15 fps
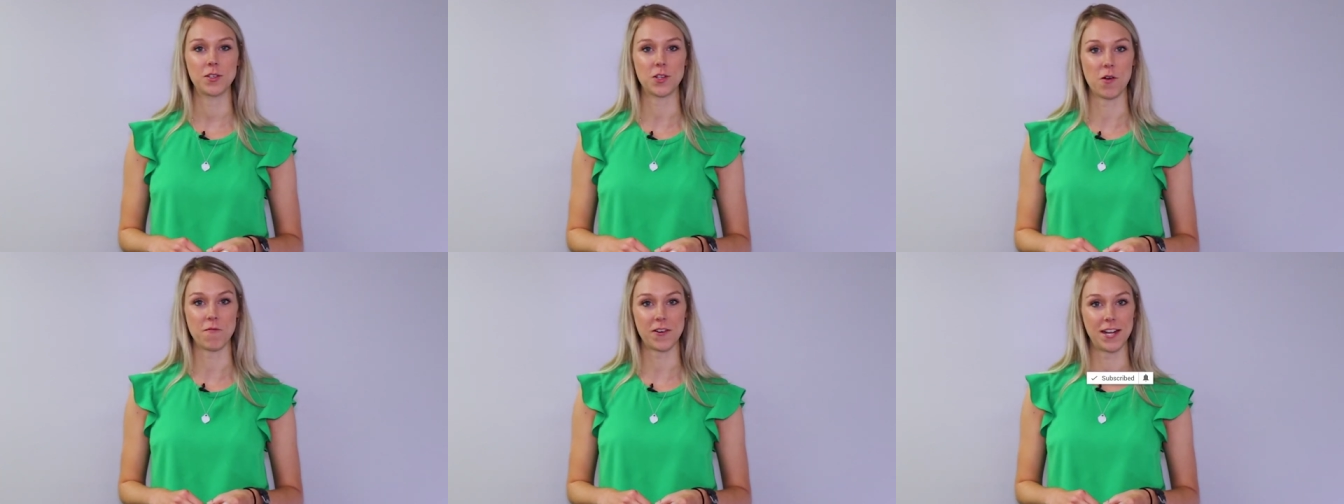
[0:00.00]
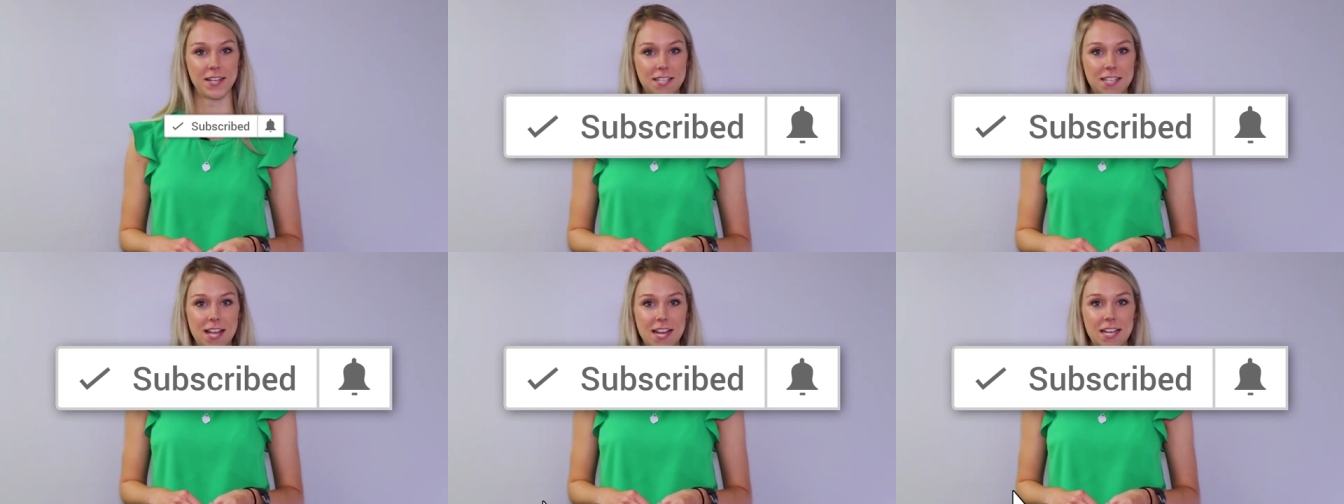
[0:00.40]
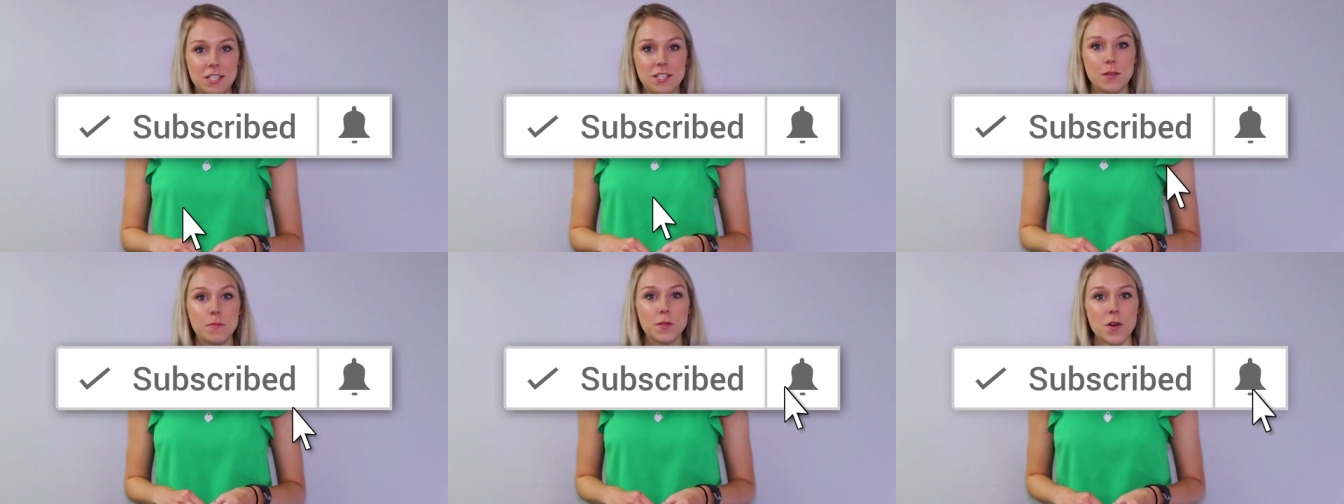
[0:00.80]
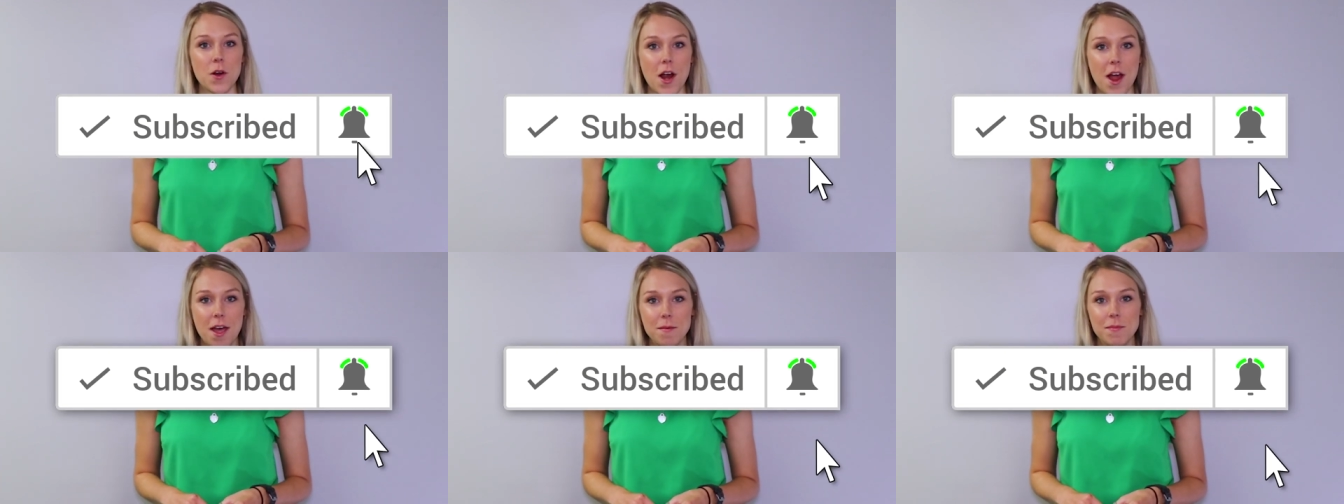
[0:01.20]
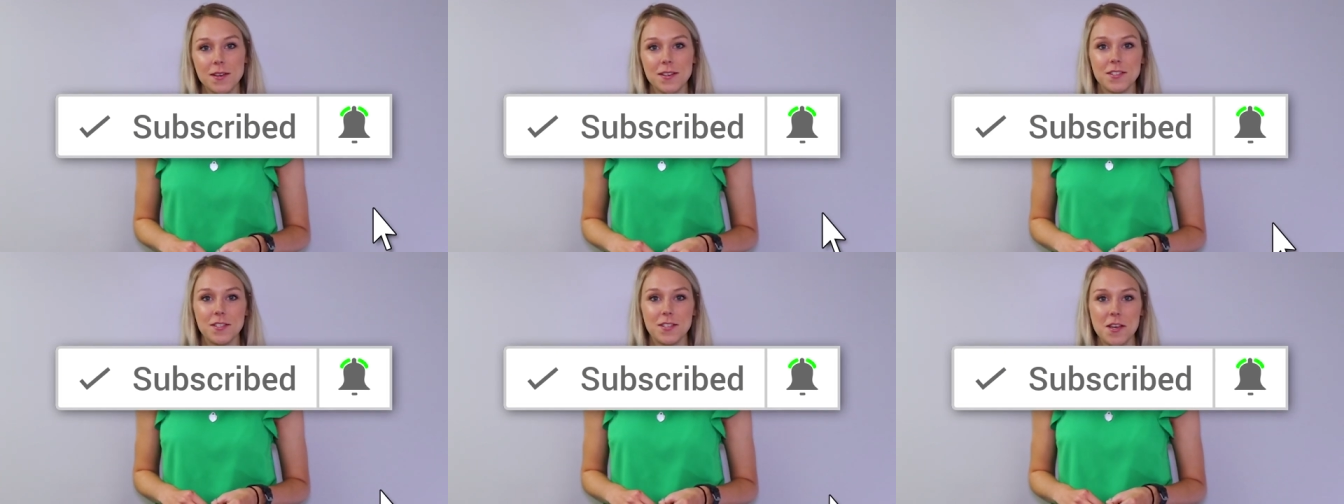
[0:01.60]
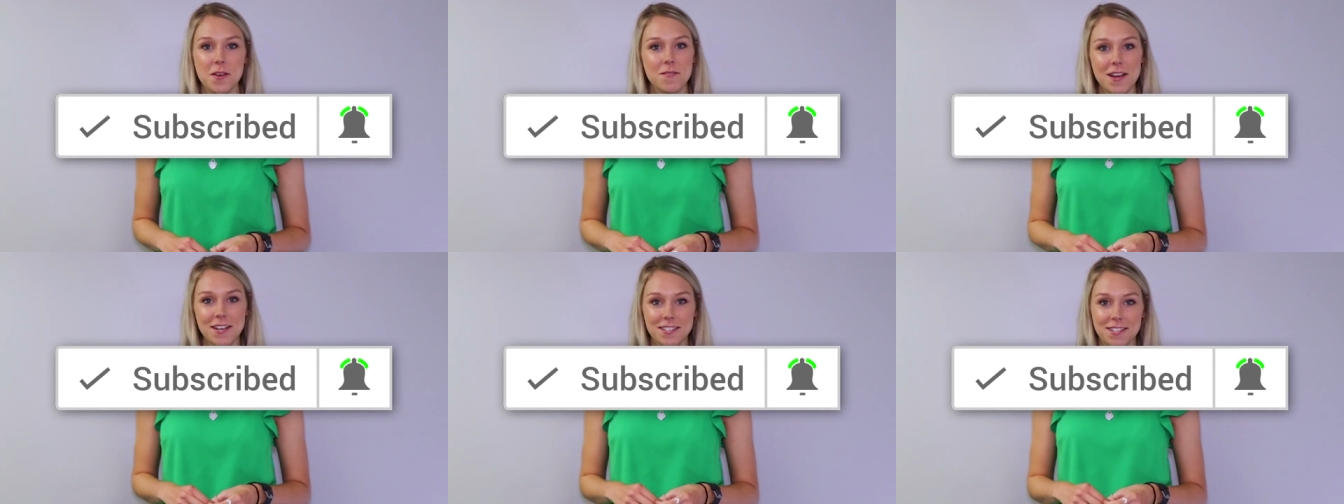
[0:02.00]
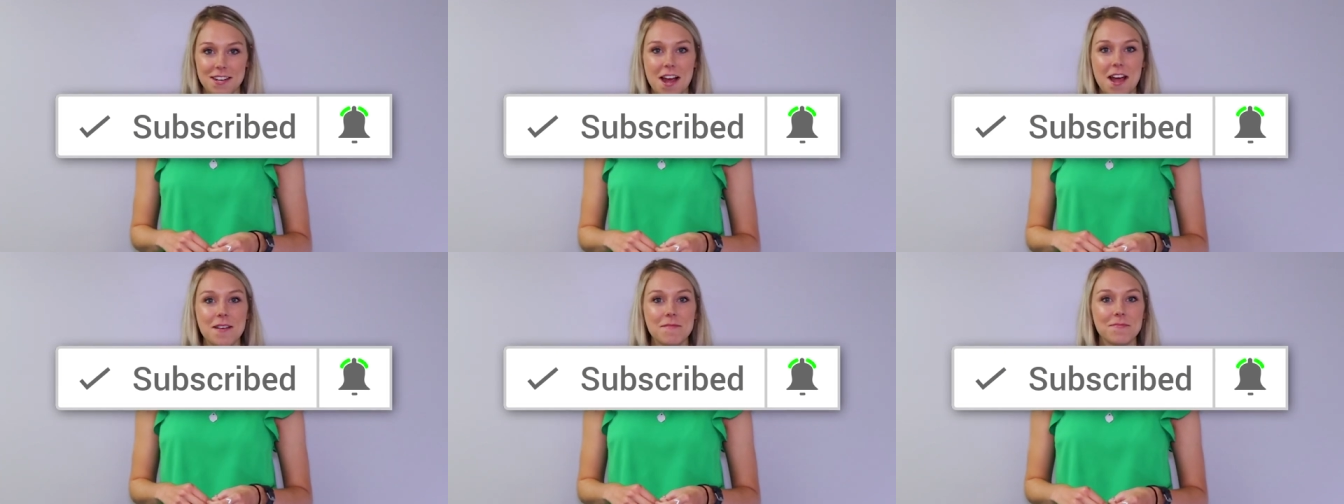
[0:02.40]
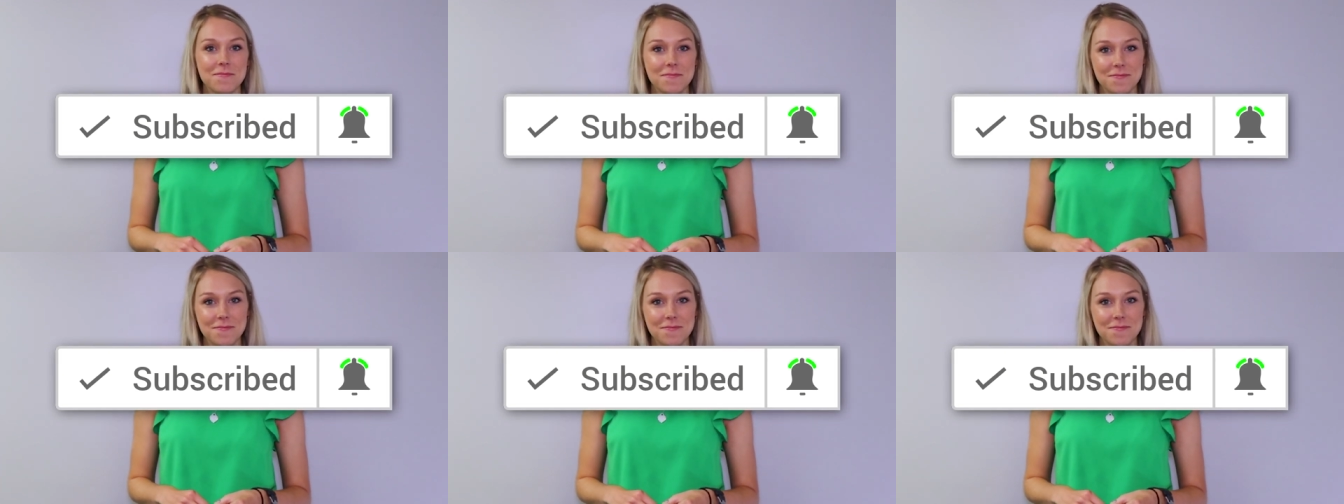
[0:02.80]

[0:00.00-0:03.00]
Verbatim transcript: Don't forget to like and subscribe. See you next time.